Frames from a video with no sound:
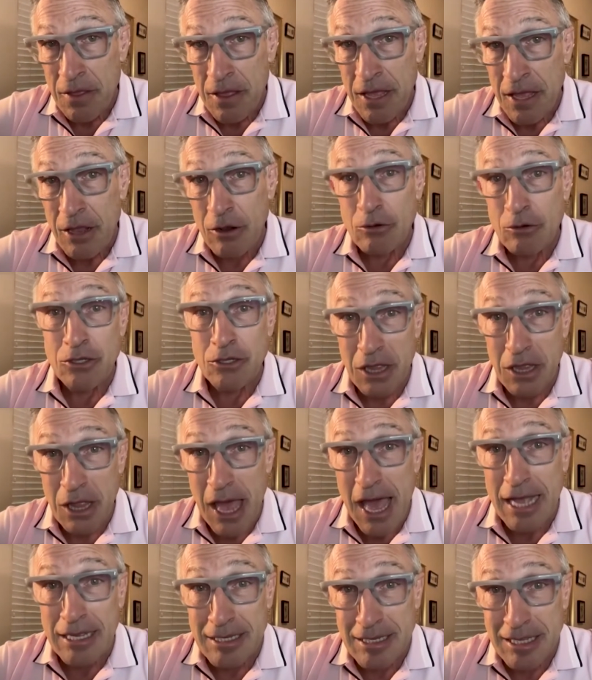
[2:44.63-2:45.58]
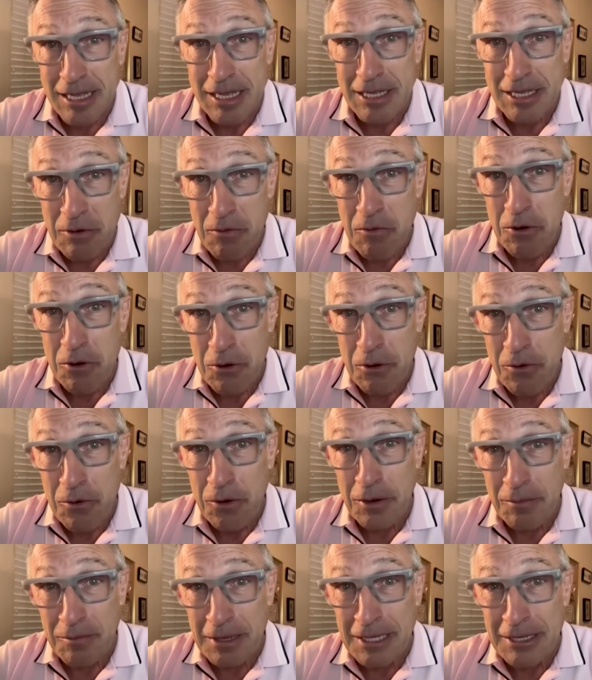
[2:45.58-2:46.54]
here's the last thing that we're going
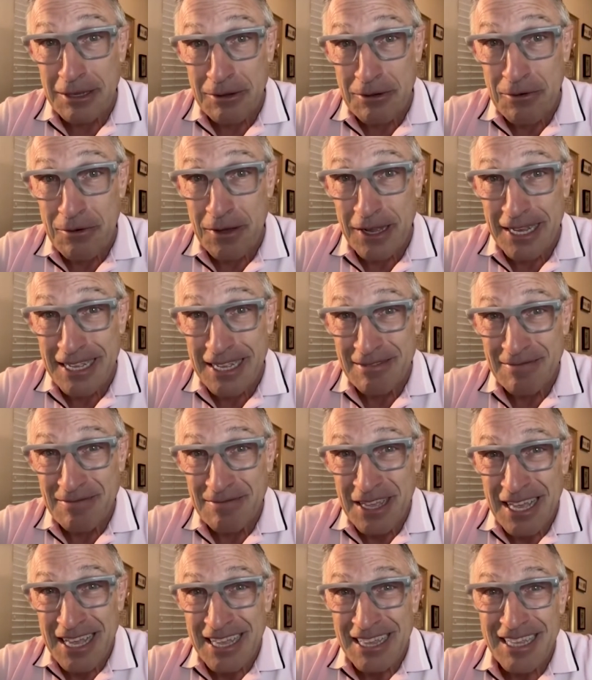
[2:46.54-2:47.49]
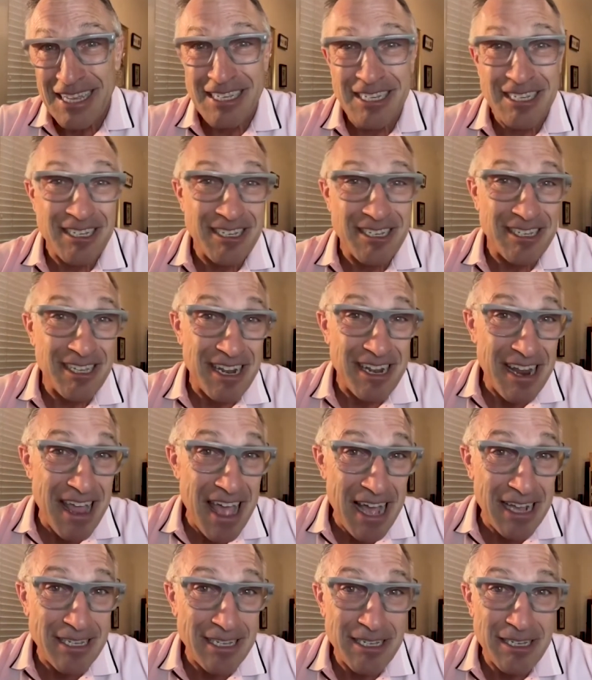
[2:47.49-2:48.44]
to be doing. This is the
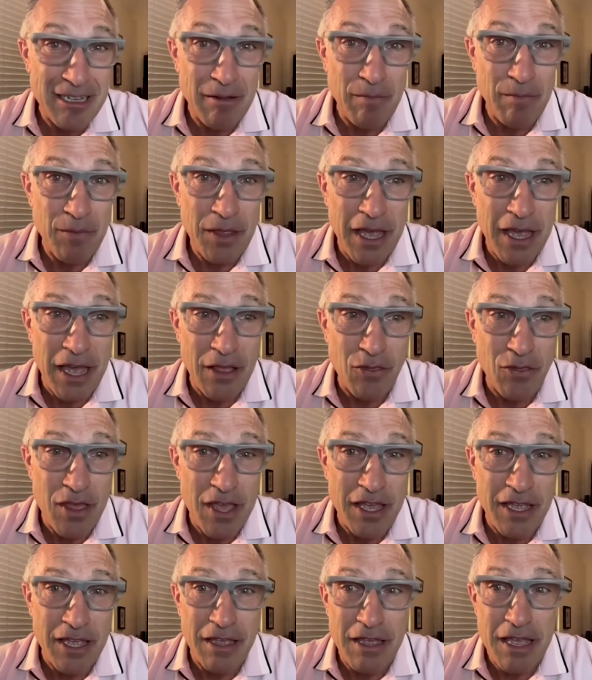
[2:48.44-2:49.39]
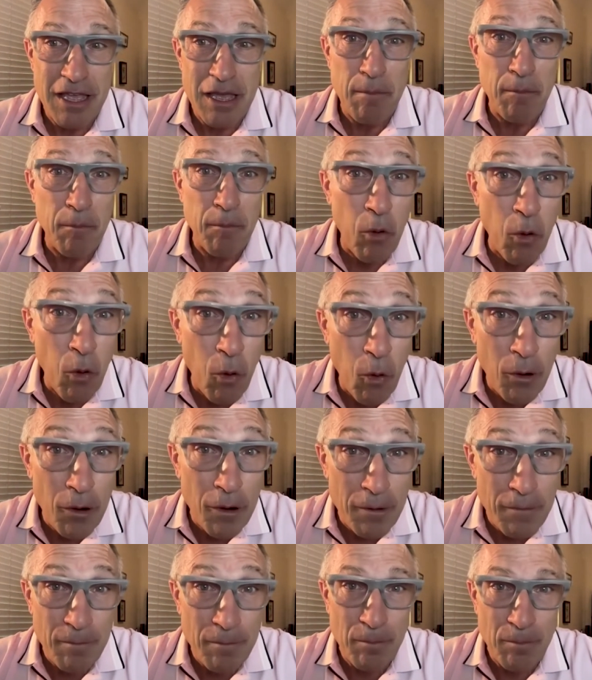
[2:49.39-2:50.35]
next, I think,
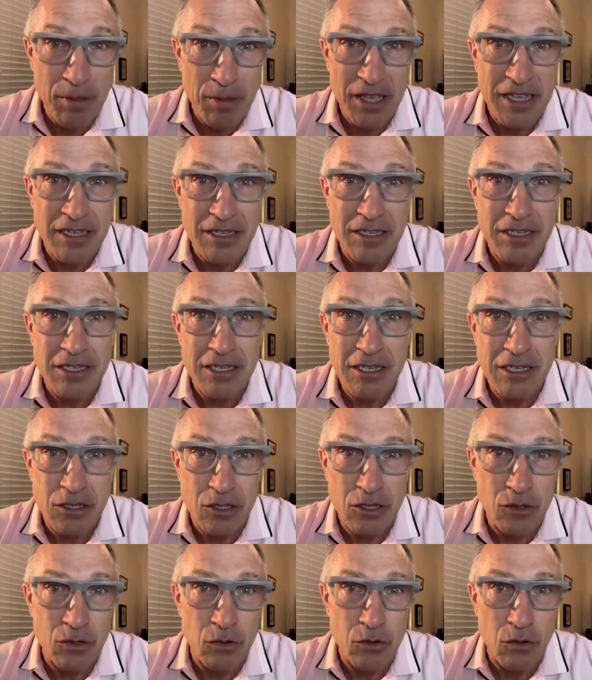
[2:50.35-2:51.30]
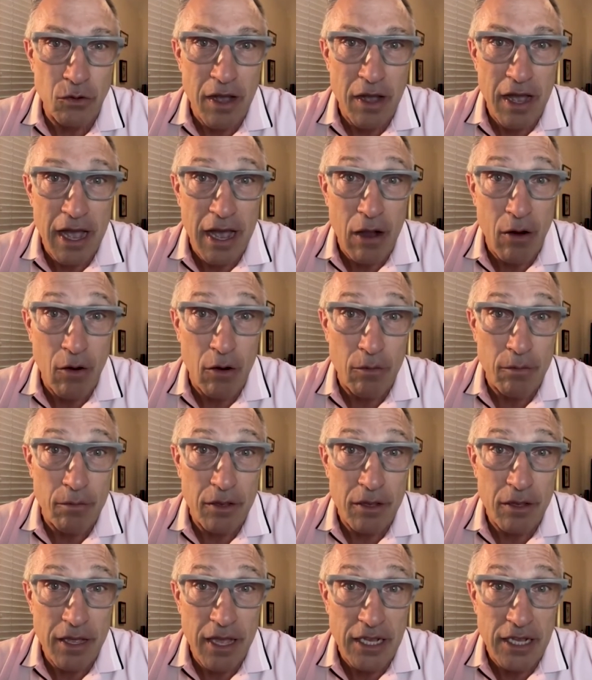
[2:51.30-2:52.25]
important piece to our
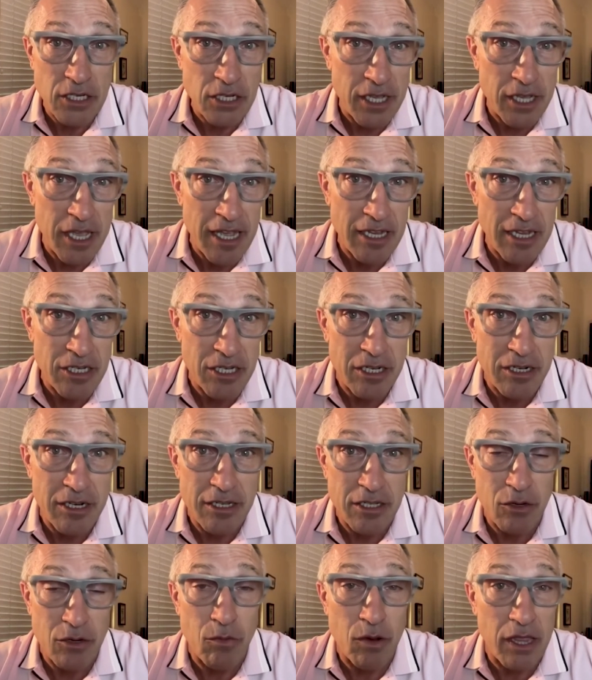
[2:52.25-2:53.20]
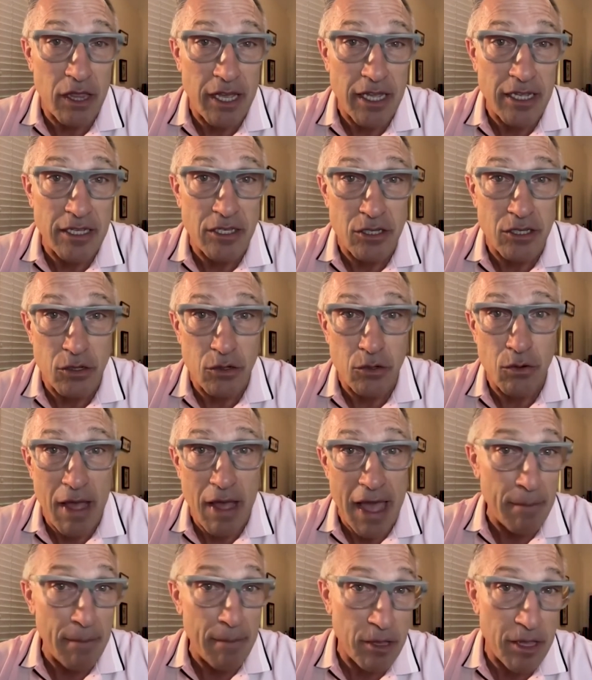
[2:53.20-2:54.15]
education as it relates to
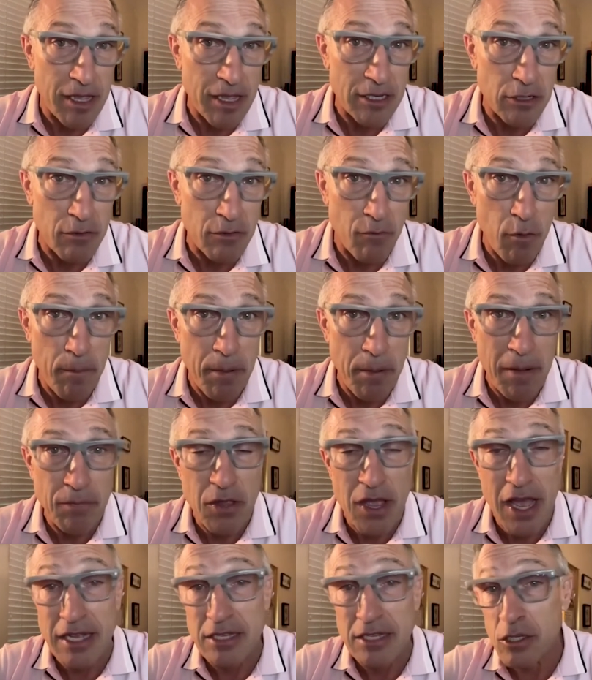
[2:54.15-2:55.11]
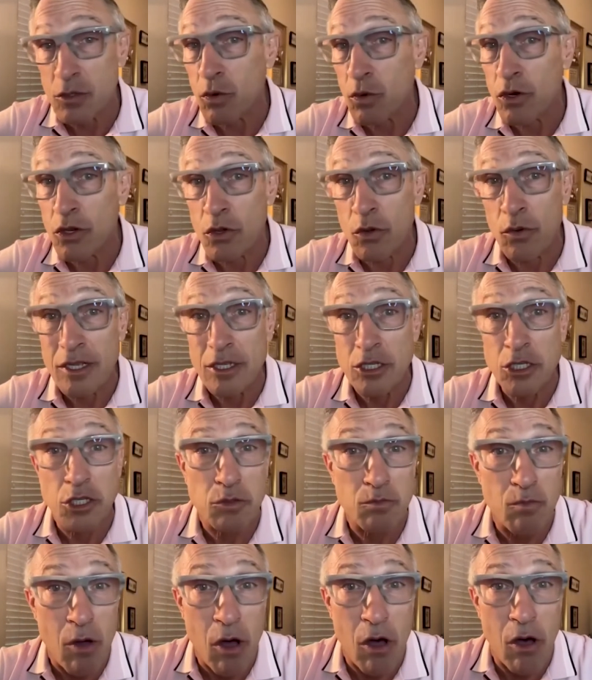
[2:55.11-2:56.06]
application for peptides is we're doing
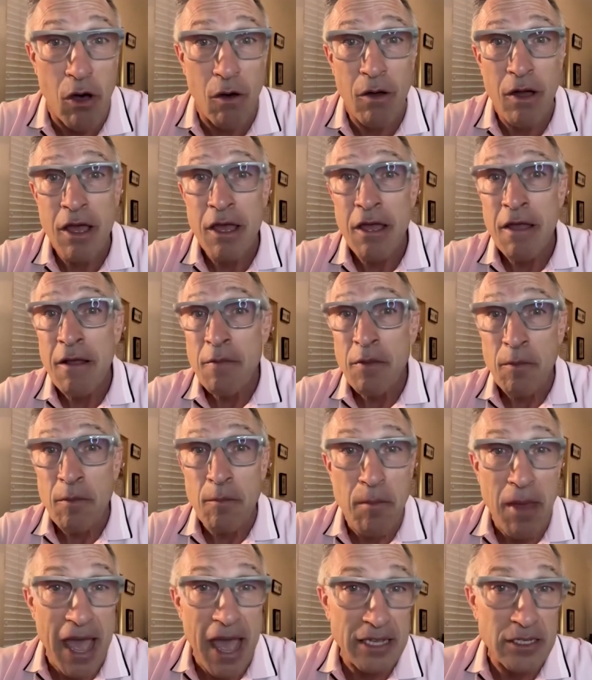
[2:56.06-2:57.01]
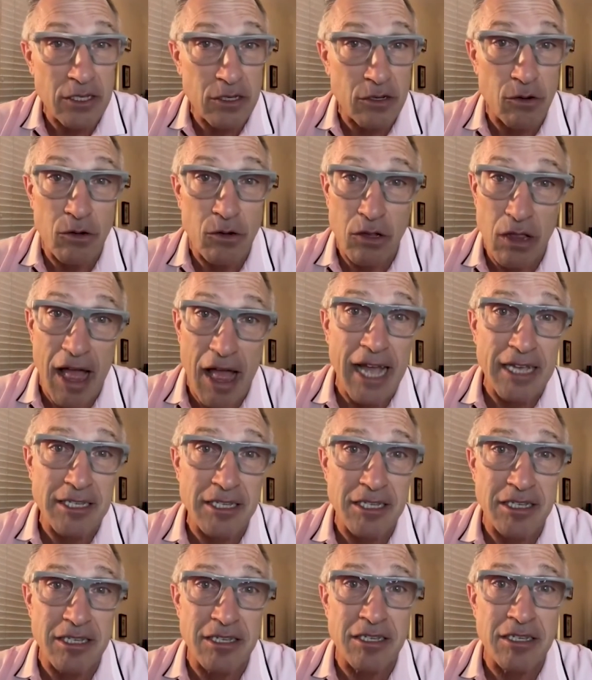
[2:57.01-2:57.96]
small master
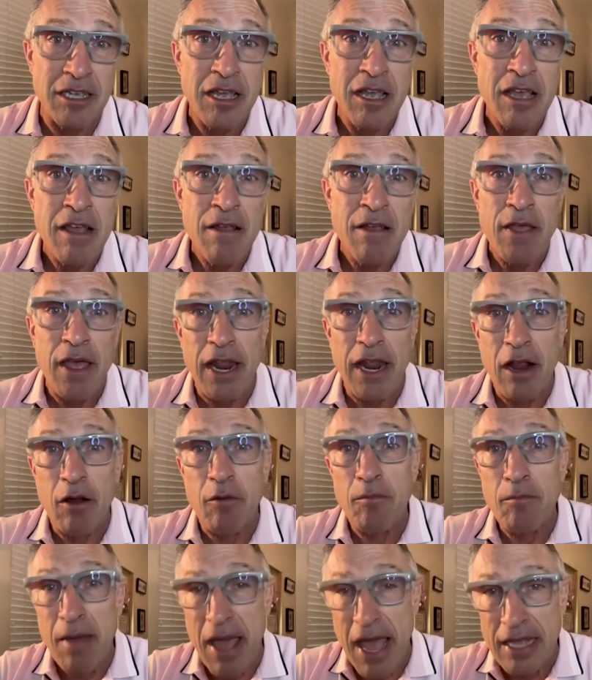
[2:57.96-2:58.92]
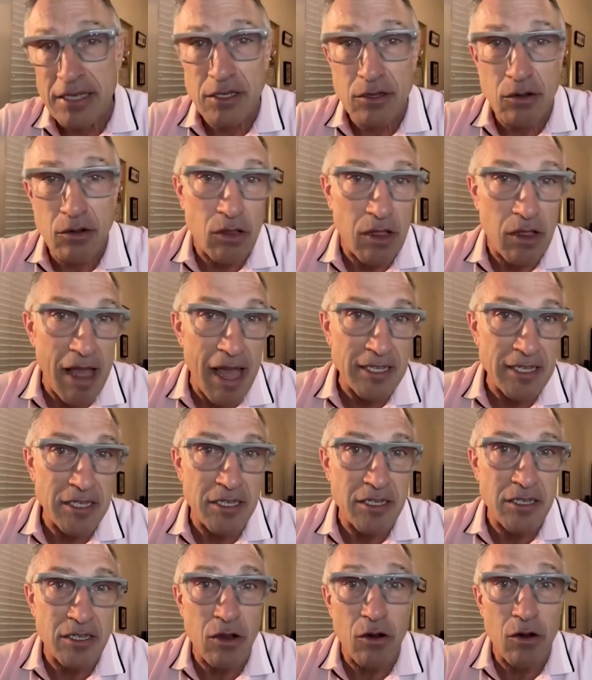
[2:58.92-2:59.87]
classes. And our master
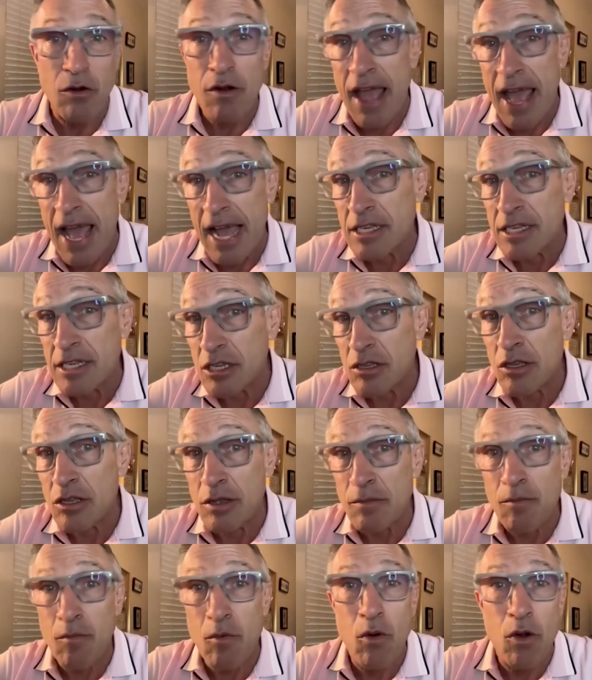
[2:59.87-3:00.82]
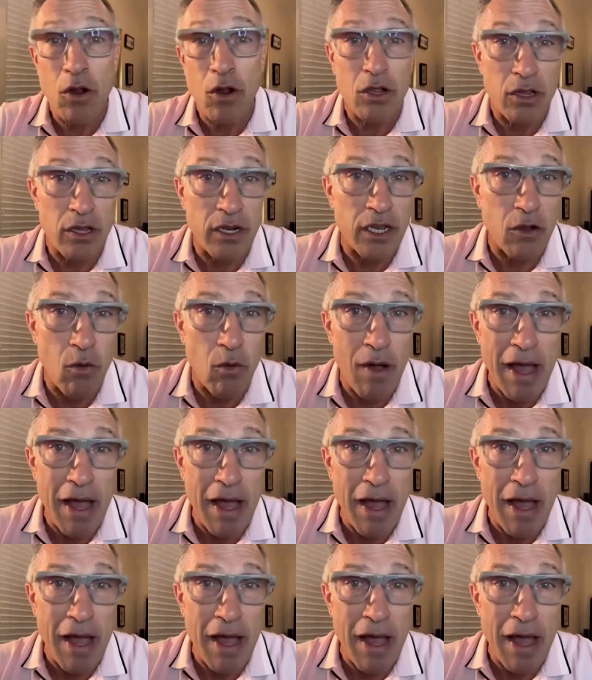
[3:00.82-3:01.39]
classes are actually more clinical